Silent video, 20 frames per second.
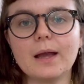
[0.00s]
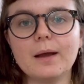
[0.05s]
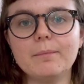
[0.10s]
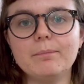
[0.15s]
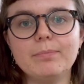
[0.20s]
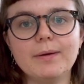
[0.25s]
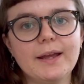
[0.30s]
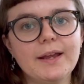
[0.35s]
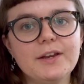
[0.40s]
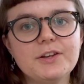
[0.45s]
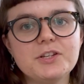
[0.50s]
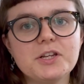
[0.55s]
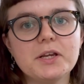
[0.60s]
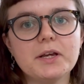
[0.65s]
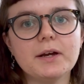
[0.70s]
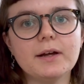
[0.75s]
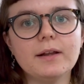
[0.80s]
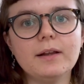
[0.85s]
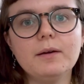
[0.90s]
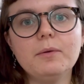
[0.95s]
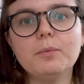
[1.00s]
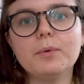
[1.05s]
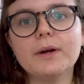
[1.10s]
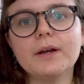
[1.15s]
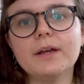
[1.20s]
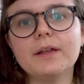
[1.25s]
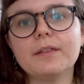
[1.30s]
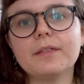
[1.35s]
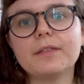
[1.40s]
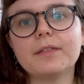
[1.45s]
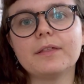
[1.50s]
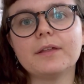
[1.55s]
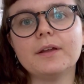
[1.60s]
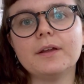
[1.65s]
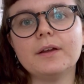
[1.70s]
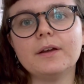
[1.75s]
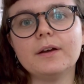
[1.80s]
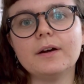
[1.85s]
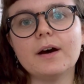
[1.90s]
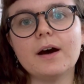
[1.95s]
beigey colour with
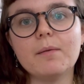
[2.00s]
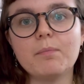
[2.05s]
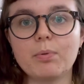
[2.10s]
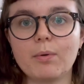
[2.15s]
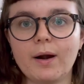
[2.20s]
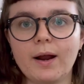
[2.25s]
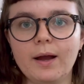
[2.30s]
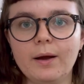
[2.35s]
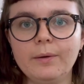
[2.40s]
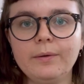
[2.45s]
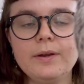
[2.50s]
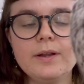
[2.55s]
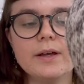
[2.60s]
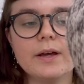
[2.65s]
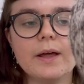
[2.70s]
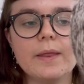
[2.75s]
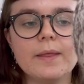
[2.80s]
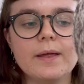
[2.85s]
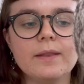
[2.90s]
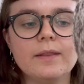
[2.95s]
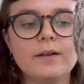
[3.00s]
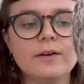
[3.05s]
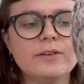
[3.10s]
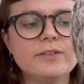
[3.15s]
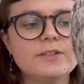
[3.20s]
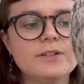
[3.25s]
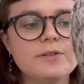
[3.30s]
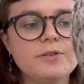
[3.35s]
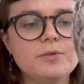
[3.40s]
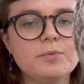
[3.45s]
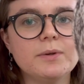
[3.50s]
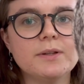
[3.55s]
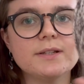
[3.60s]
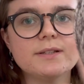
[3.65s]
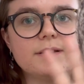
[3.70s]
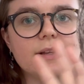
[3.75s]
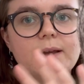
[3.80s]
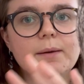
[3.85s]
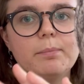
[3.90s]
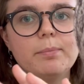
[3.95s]
a brown, and then they also do one
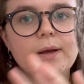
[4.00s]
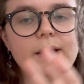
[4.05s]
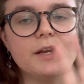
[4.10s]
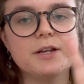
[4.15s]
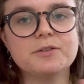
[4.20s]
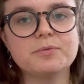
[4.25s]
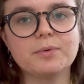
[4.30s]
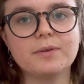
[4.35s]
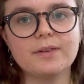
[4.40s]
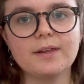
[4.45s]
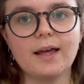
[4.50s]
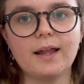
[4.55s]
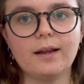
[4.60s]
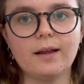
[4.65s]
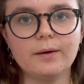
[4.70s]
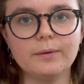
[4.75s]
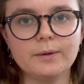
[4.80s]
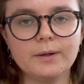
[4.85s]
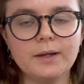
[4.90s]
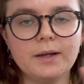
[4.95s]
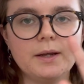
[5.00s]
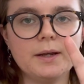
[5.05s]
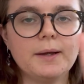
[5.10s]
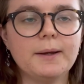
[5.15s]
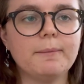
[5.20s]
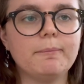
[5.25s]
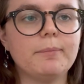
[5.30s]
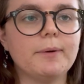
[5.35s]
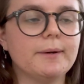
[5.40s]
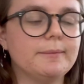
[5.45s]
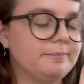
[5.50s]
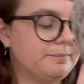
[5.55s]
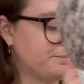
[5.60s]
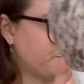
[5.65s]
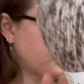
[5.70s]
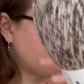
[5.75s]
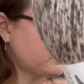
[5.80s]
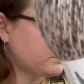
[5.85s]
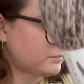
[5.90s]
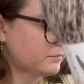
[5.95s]
that's like beige with yellow. But
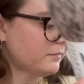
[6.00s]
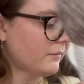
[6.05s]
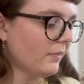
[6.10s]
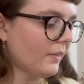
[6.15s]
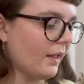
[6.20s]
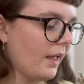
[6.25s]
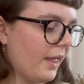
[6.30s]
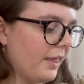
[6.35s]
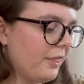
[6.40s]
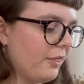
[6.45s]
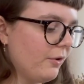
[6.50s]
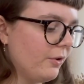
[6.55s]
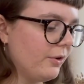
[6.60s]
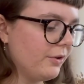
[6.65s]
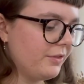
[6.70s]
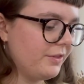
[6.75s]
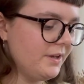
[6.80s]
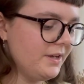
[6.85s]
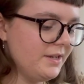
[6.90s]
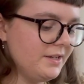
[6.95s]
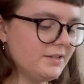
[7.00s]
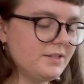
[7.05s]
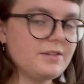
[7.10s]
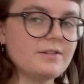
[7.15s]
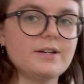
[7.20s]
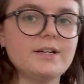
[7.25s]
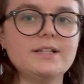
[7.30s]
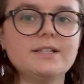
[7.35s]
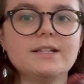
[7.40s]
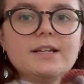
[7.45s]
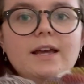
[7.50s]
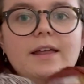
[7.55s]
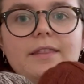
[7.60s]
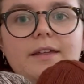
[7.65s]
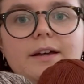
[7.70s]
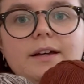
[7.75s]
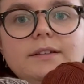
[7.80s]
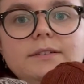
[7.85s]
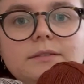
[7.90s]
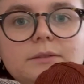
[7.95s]
I thought these three
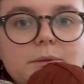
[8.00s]
together,